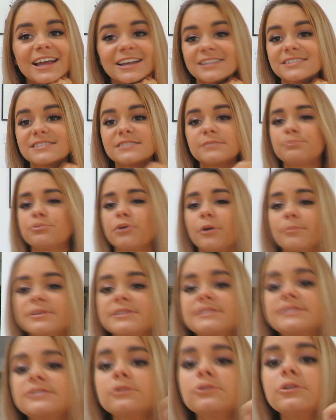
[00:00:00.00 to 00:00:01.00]
and it's
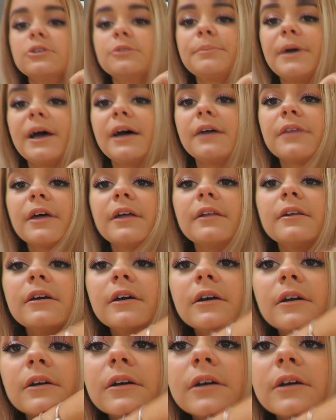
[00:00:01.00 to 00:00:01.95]
probably still looked better than